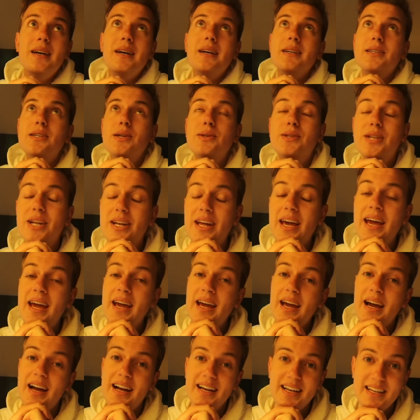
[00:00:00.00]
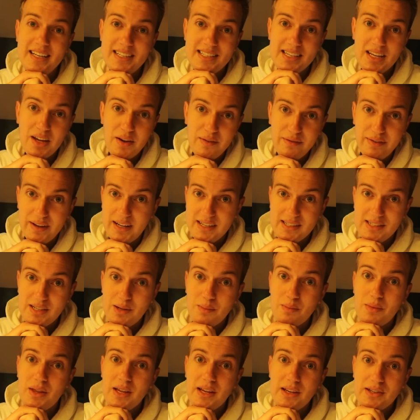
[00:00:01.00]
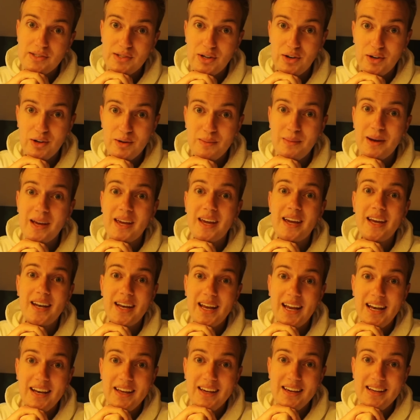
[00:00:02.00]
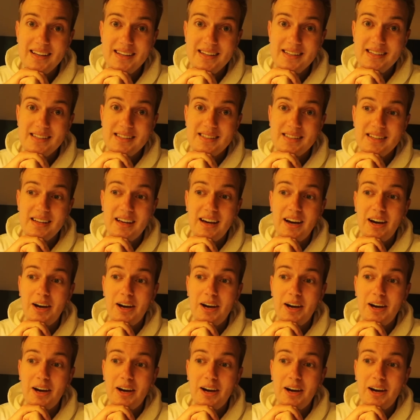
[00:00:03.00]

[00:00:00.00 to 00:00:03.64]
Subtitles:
So today I need to confess something to all my Canadians.